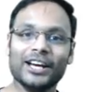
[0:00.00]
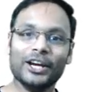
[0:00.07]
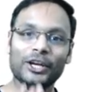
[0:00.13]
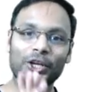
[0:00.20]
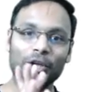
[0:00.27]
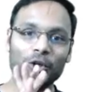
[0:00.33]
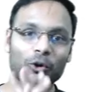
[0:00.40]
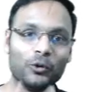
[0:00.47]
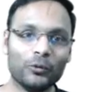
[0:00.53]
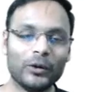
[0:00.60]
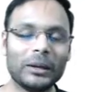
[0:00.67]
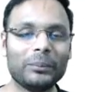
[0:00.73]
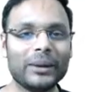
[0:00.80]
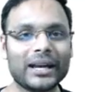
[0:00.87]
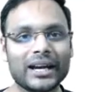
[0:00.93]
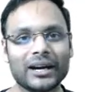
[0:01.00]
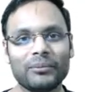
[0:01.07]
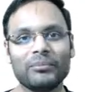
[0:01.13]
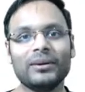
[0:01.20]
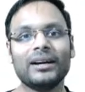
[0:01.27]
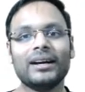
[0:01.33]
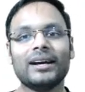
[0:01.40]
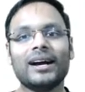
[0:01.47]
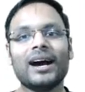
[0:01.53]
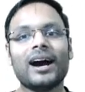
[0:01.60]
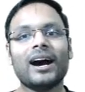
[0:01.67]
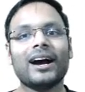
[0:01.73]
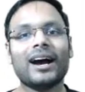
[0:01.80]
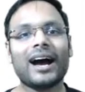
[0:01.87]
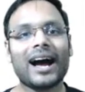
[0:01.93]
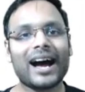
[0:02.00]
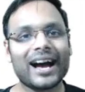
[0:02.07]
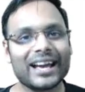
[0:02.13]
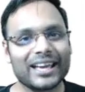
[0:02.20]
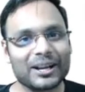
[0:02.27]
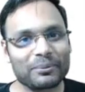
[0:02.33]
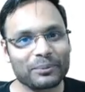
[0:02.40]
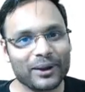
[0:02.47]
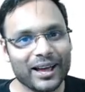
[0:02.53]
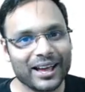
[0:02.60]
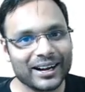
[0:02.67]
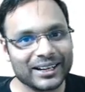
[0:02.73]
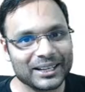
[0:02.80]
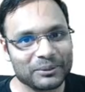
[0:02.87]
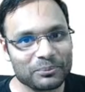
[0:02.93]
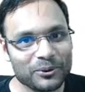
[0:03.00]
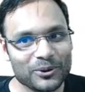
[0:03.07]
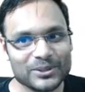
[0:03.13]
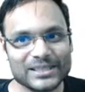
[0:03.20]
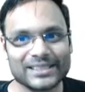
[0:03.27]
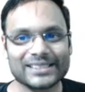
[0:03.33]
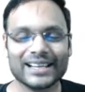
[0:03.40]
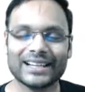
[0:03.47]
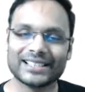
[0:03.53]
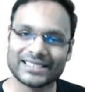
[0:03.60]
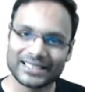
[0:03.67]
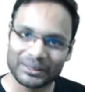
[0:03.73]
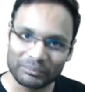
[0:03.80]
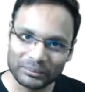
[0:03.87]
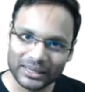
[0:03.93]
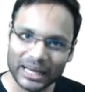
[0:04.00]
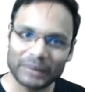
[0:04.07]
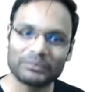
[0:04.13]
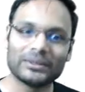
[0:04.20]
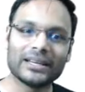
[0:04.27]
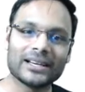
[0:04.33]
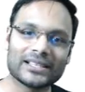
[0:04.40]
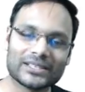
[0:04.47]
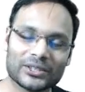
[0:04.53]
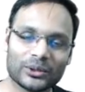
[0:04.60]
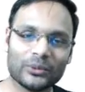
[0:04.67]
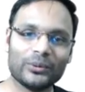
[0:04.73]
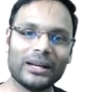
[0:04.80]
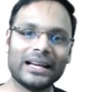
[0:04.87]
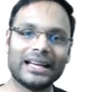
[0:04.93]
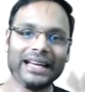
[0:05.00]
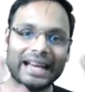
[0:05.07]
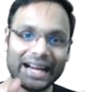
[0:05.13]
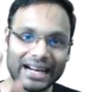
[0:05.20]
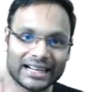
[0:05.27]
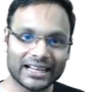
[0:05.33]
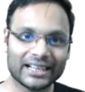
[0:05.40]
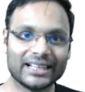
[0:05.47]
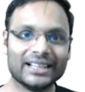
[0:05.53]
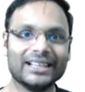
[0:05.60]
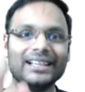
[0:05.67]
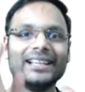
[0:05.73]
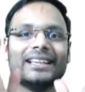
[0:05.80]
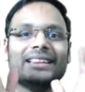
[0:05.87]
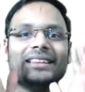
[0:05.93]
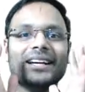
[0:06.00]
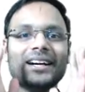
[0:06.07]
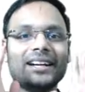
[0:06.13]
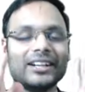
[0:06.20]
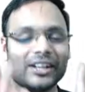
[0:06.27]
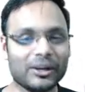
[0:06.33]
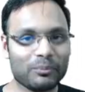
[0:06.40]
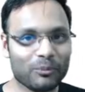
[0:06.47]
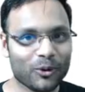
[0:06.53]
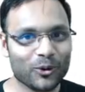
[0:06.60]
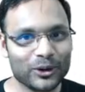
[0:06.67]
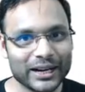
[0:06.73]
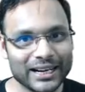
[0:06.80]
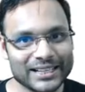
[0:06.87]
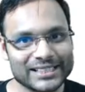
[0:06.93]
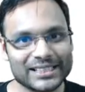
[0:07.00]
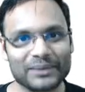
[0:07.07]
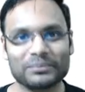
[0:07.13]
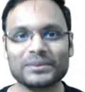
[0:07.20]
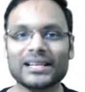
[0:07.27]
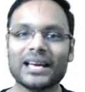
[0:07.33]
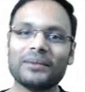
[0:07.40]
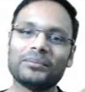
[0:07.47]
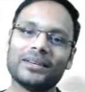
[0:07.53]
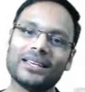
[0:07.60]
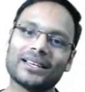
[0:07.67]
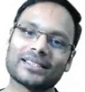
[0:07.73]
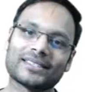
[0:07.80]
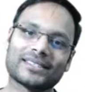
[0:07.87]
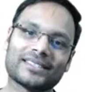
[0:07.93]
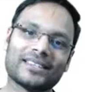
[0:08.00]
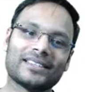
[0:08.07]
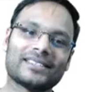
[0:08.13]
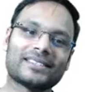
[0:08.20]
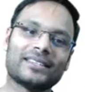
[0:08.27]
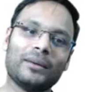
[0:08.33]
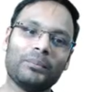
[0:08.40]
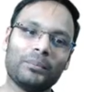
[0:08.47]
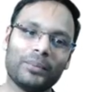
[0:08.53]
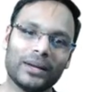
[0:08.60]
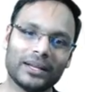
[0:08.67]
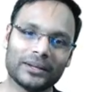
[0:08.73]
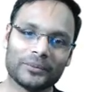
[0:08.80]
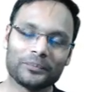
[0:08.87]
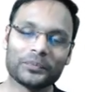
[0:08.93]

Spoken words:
you will become higher priority process at some time. Yes, you will get the remote at some time. Yes. Simple.